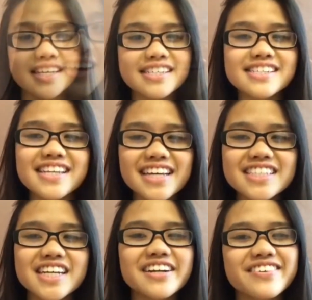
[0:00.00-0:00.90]

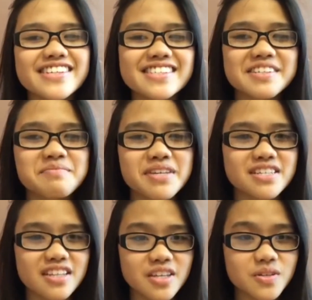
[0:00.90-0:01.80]
State terrorism
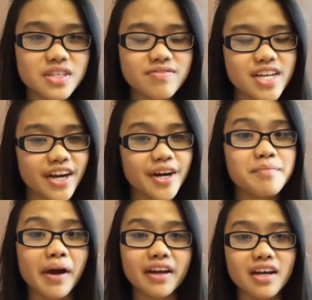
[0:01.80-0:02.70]
is the use of
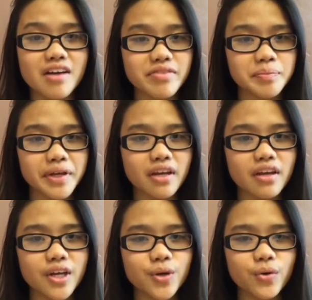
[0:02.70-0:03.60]
terror by a
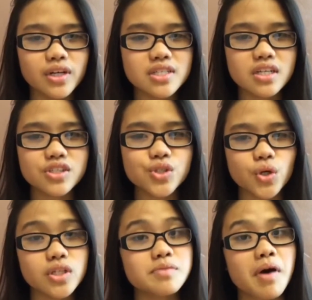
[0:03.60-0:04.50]
government in order to
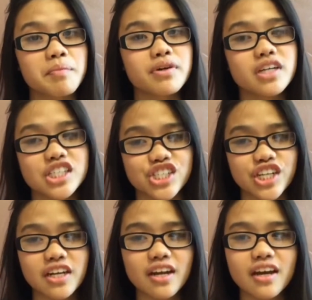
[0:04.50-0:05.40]
control its
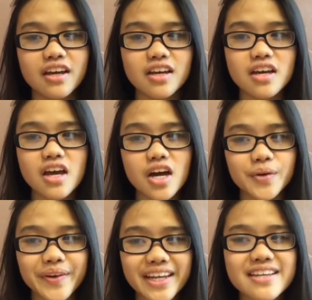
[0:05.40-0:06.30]
population.
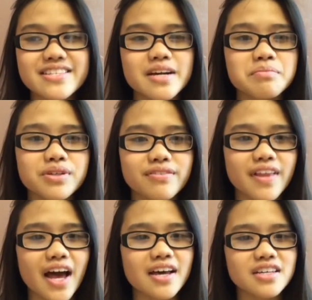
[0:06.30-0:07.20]
A great example of
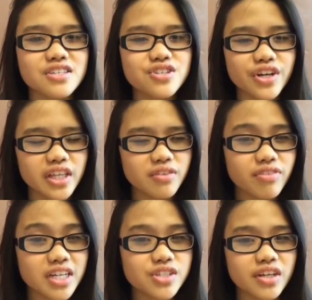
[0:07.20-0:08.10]
that is during the
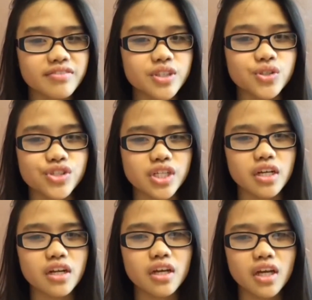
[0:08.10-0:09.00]
French
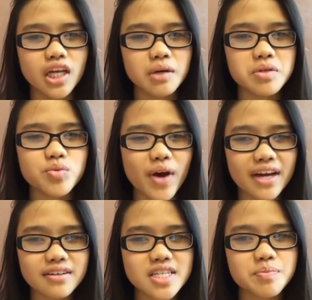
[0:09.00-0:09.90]
Revolution. It was
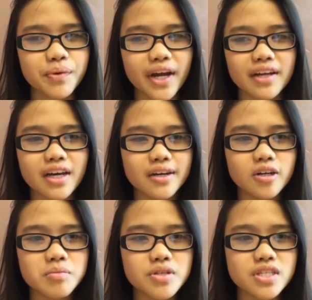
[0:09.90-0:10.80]
widely spread and
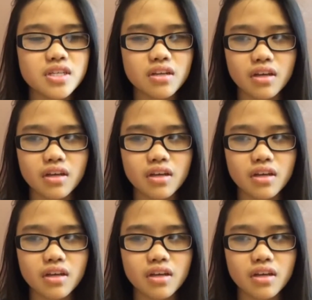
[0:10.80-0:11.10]
almost